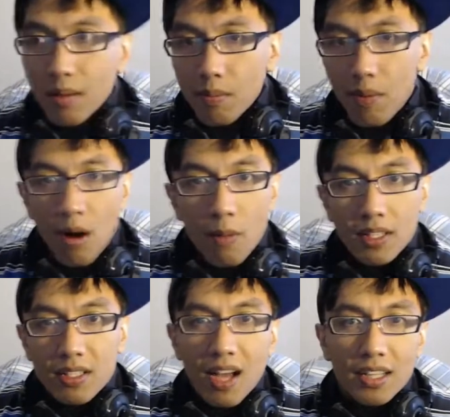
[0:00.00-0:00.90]
ball
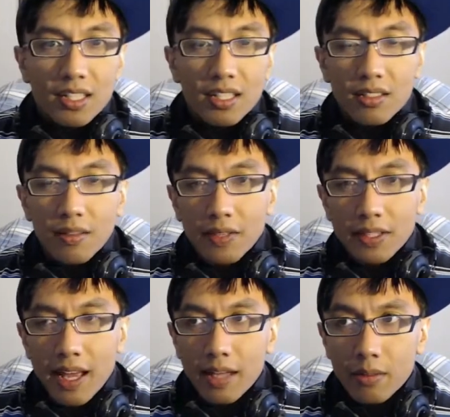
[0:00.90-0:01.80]
massaging and stuff like
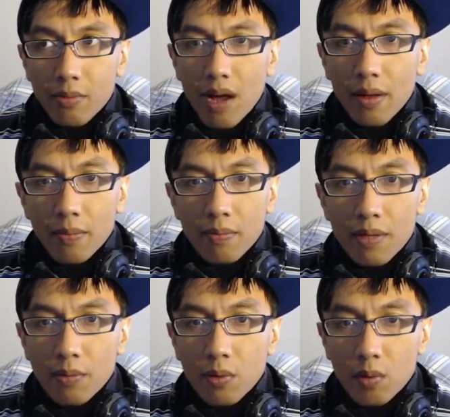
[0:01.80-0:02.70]
that, probably
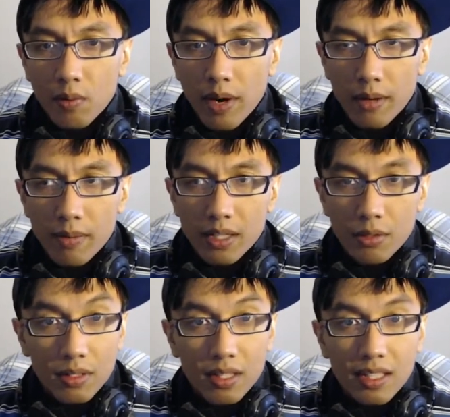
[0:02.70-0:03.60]
people will recommend
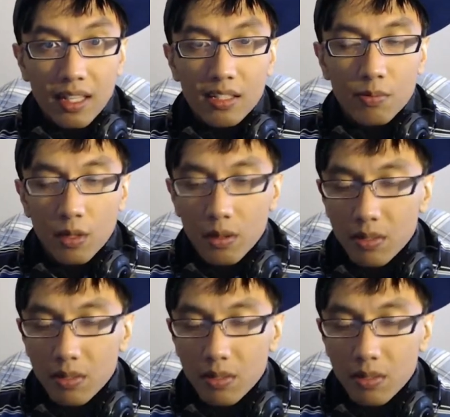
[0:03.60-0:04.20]
using a tennis ball.